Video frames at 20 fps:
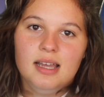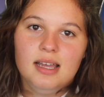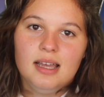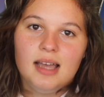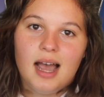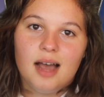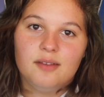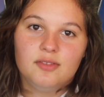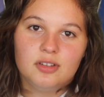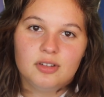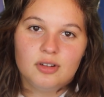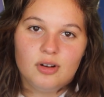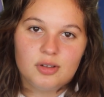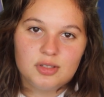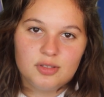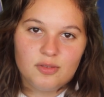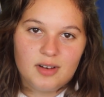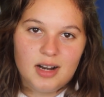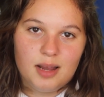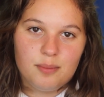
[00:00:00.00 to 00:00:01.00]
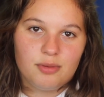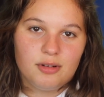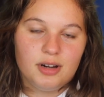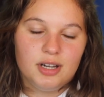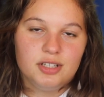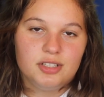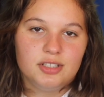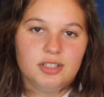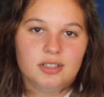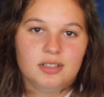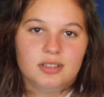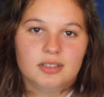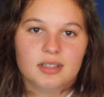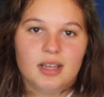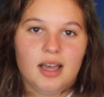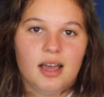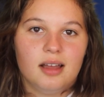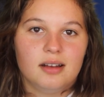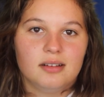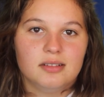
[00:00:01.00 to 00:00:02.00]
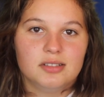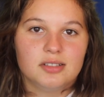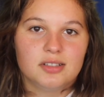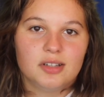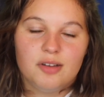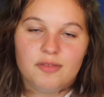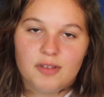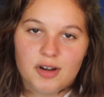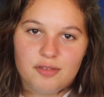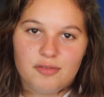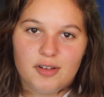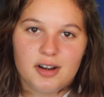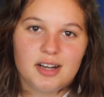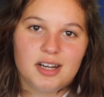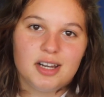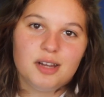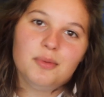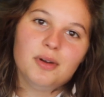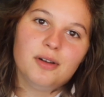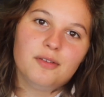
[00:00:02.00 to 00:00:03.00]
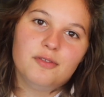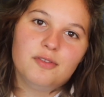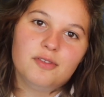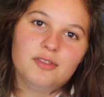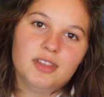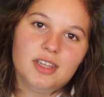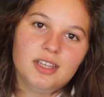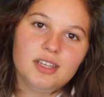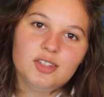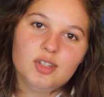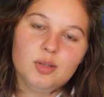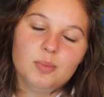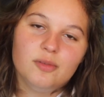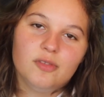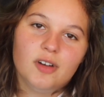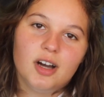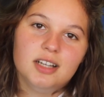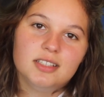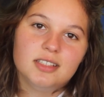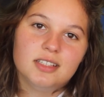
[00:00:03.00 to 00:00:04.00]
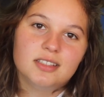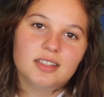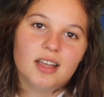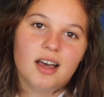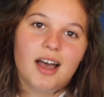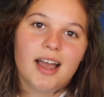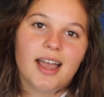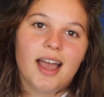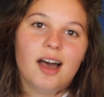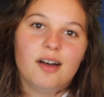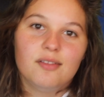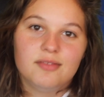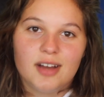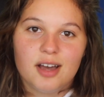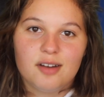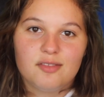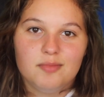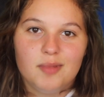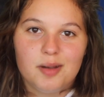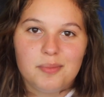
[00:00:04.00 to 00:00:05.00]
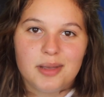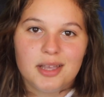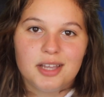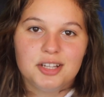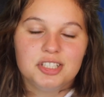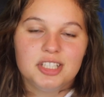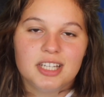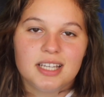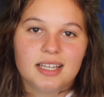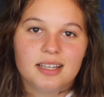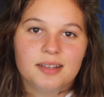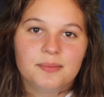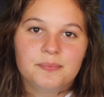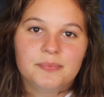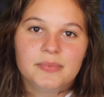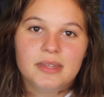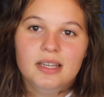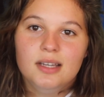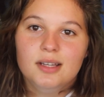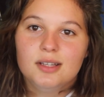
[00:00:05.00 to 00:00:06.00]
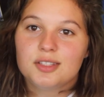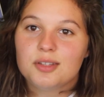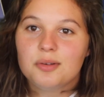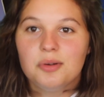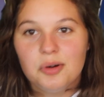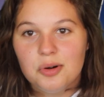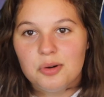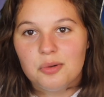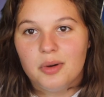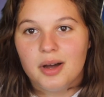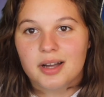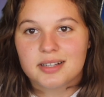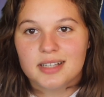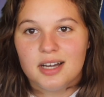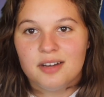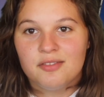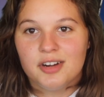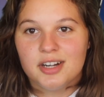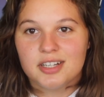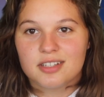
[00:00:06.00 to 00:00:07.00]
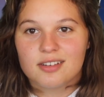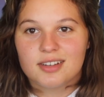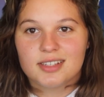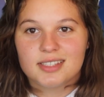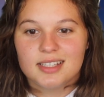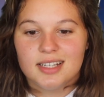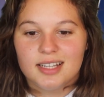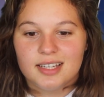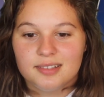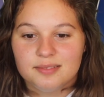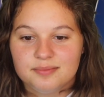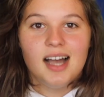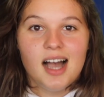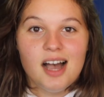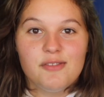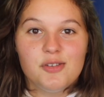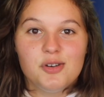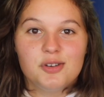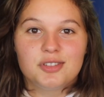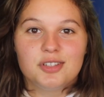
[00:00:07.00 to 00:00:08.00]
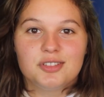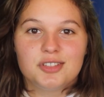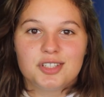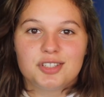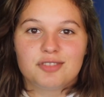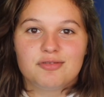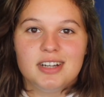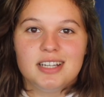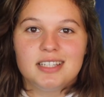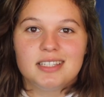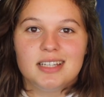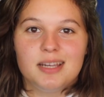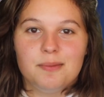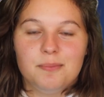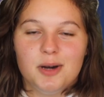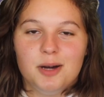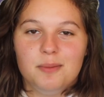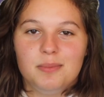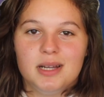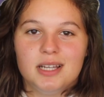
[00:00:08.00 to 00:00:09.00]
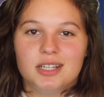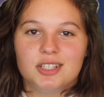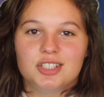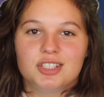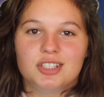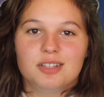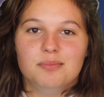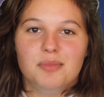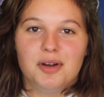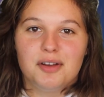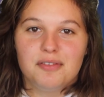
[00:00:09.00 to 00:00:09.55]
have done lots of collaborations and are very friendly with the supervisors that I have now for my PhD. So it all worked out very nicely. I've also just recently published my